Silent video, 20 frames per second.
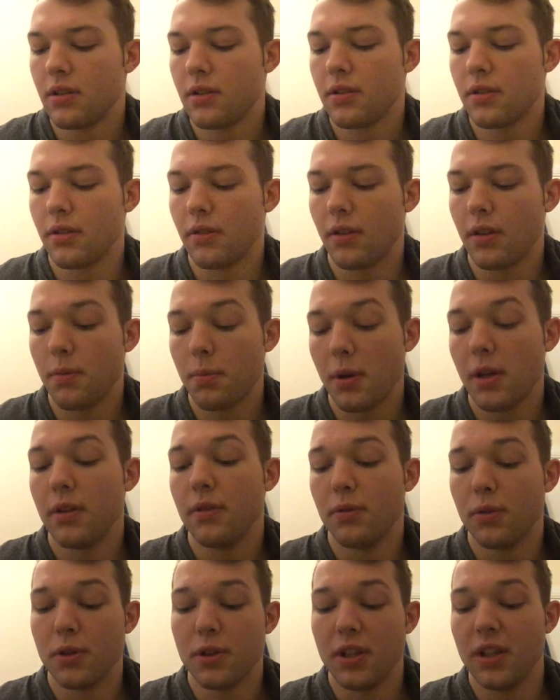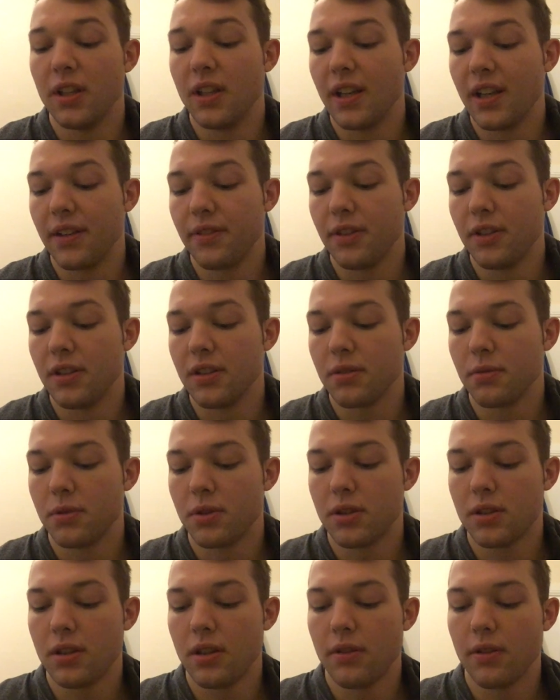So I'm going to put in 14.5 units and
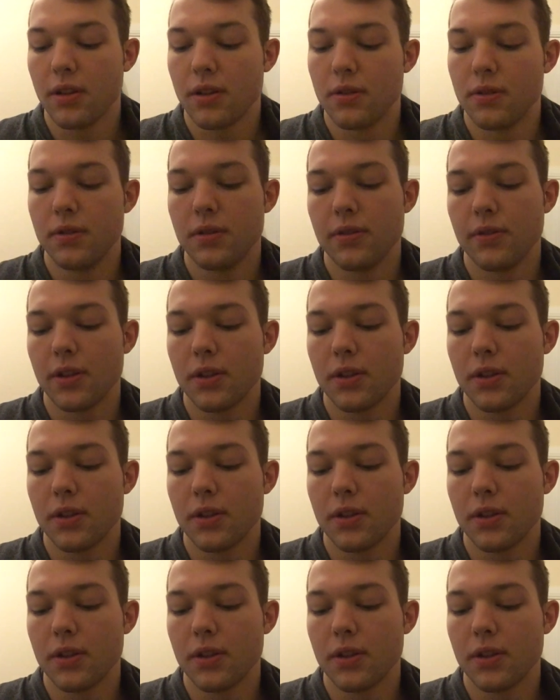we'll just see how it goes.